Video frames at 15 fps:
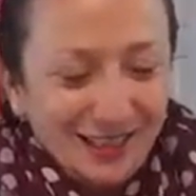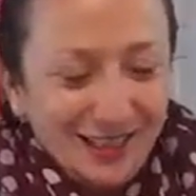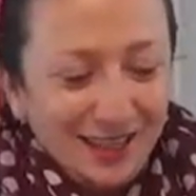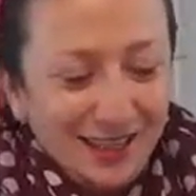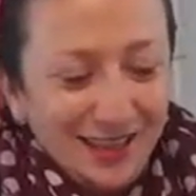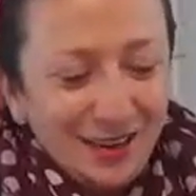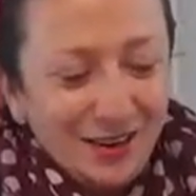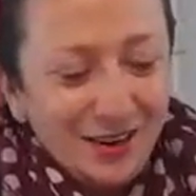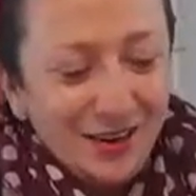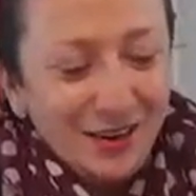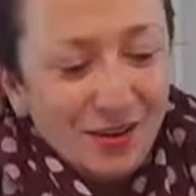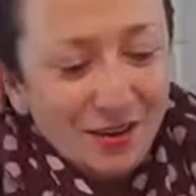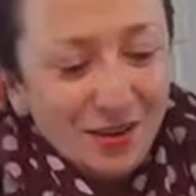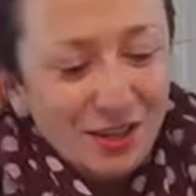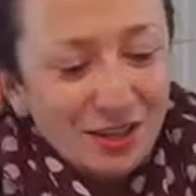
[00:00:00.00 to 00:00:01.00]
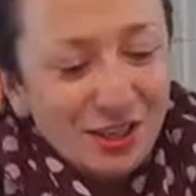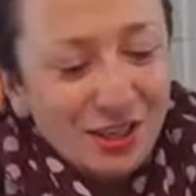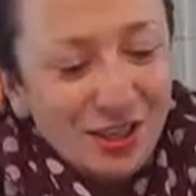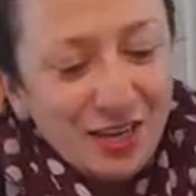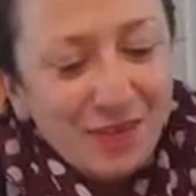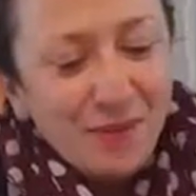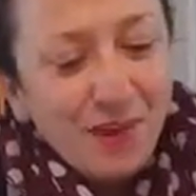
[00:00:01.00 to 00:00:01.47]
and then just
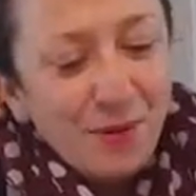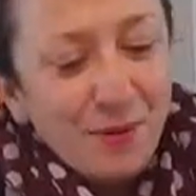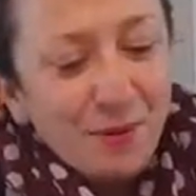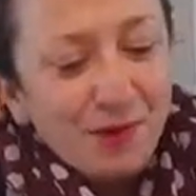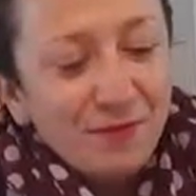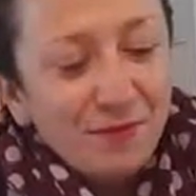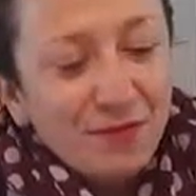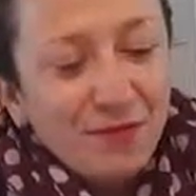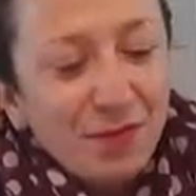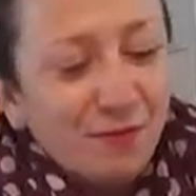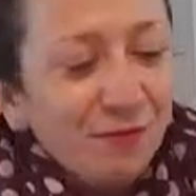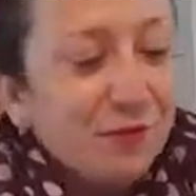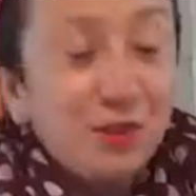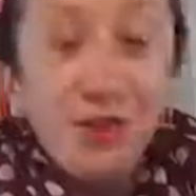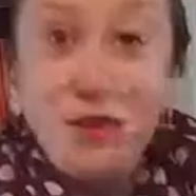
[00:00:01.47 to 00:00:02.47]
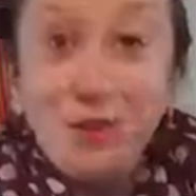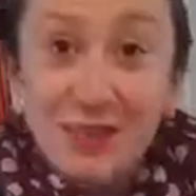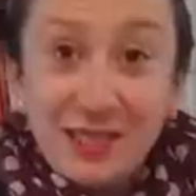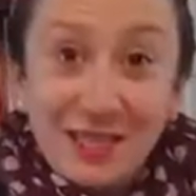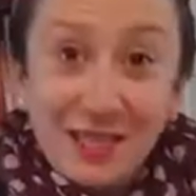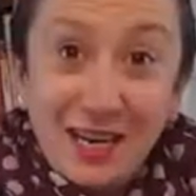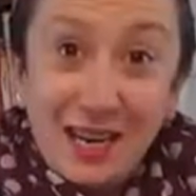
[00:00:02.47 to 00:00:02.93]
give it a bit of a shuffle so it
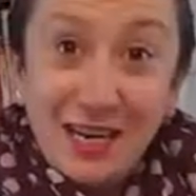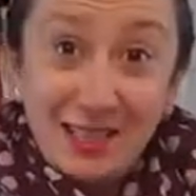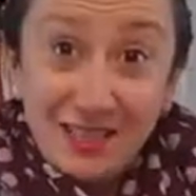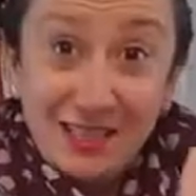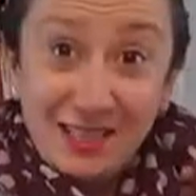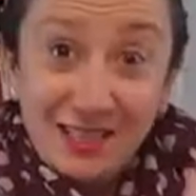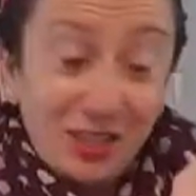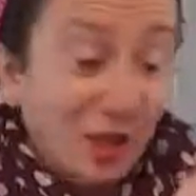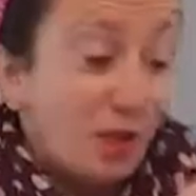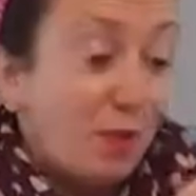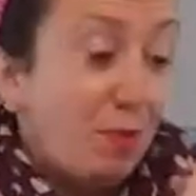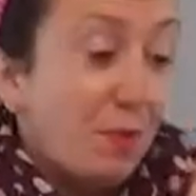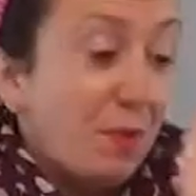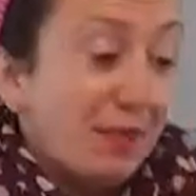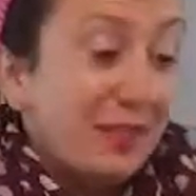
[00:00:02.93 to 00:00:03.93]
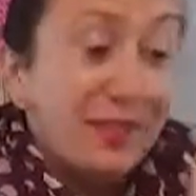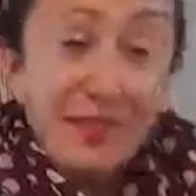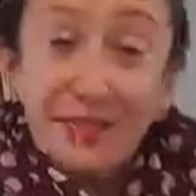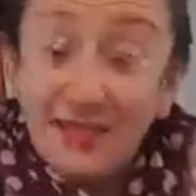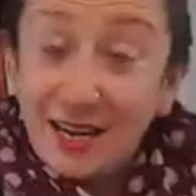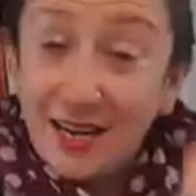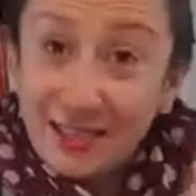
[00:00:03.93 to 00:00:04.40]
stays, so the ribbon
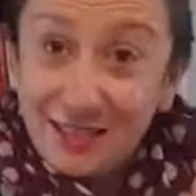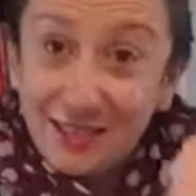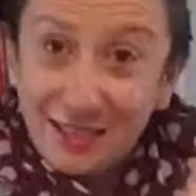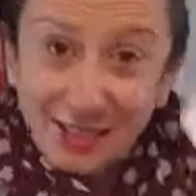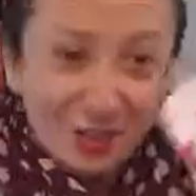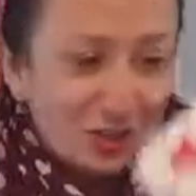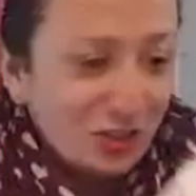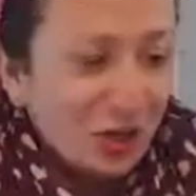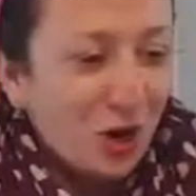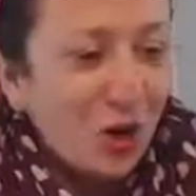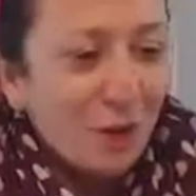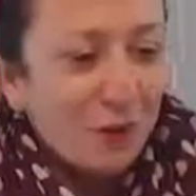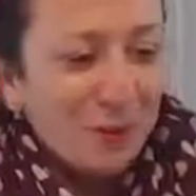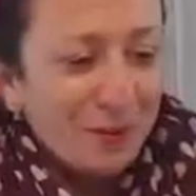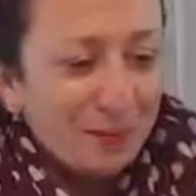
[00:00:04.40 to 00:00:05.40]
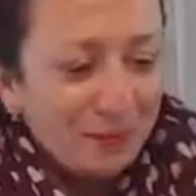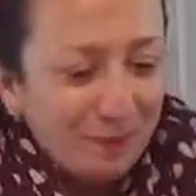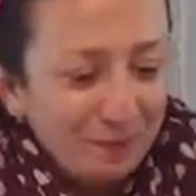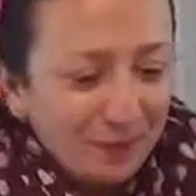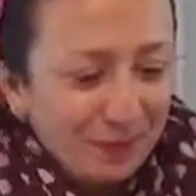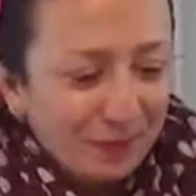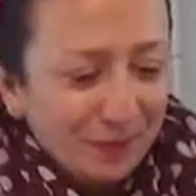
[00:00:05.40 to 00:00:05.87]
stays to the top.
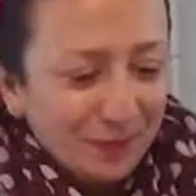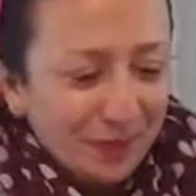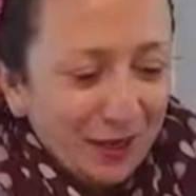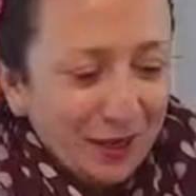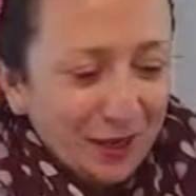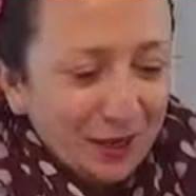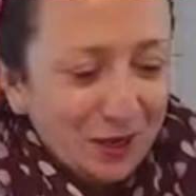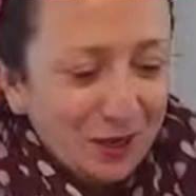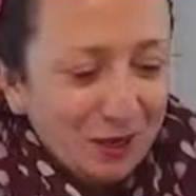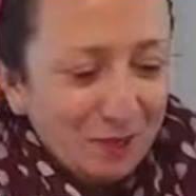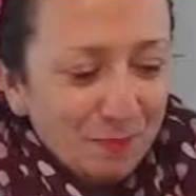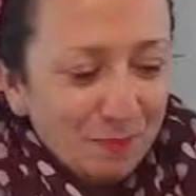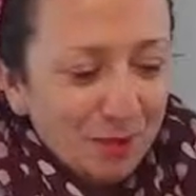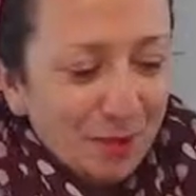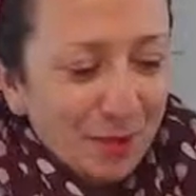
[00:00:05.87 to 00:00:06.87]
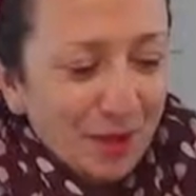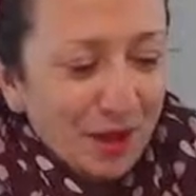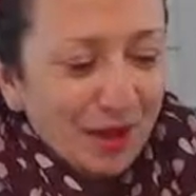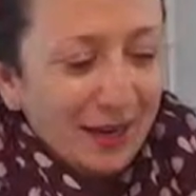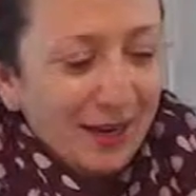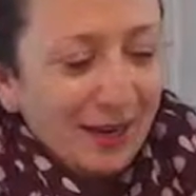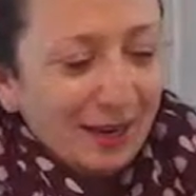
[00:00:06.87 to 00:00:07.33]
You can pull
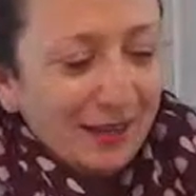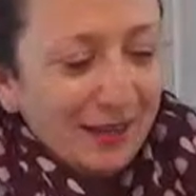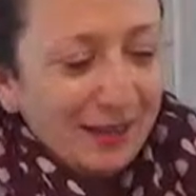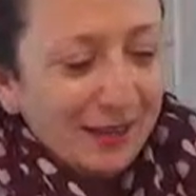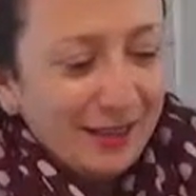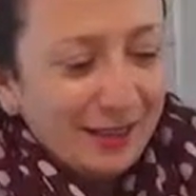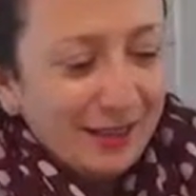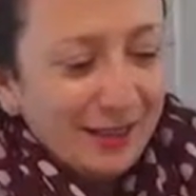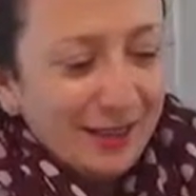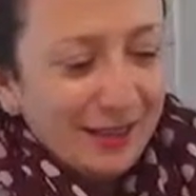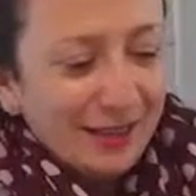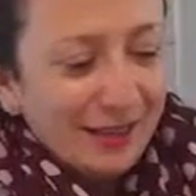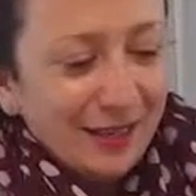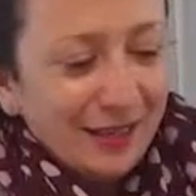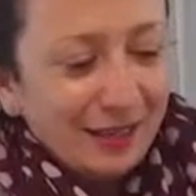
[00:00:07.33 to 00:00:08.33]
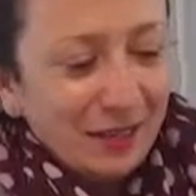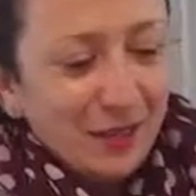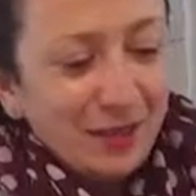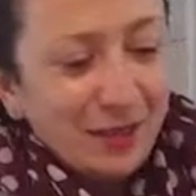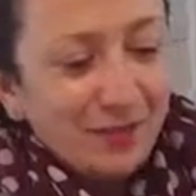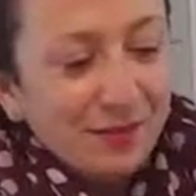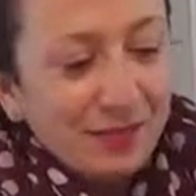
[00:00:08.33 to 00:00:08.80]
that in so
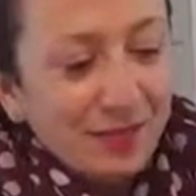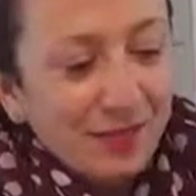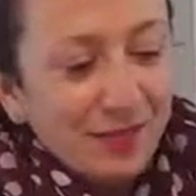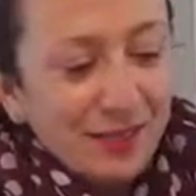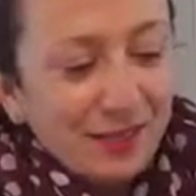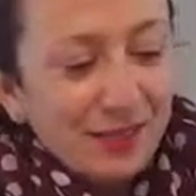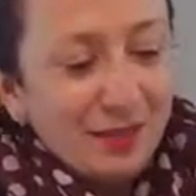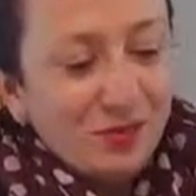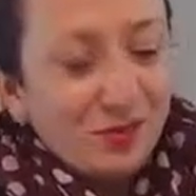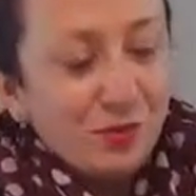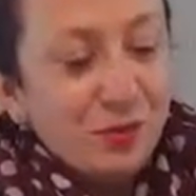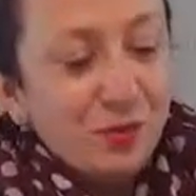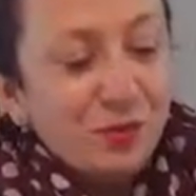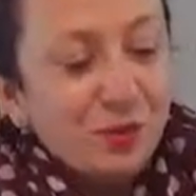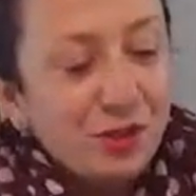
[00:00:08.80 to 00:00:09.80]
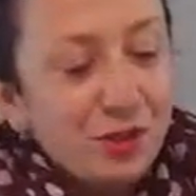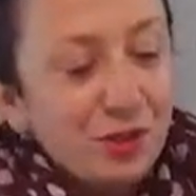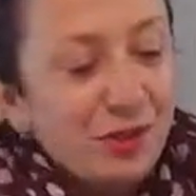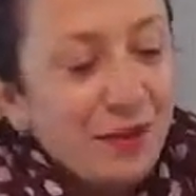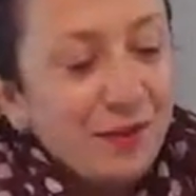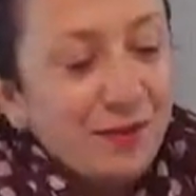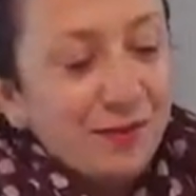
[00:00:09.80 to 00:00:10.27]
it gives a nice little
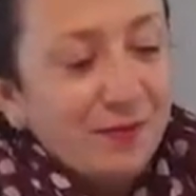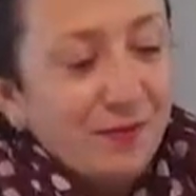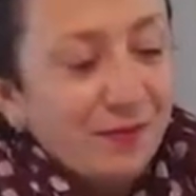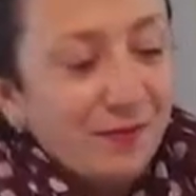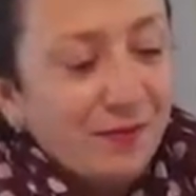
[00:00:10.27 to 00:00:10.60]
drawstring.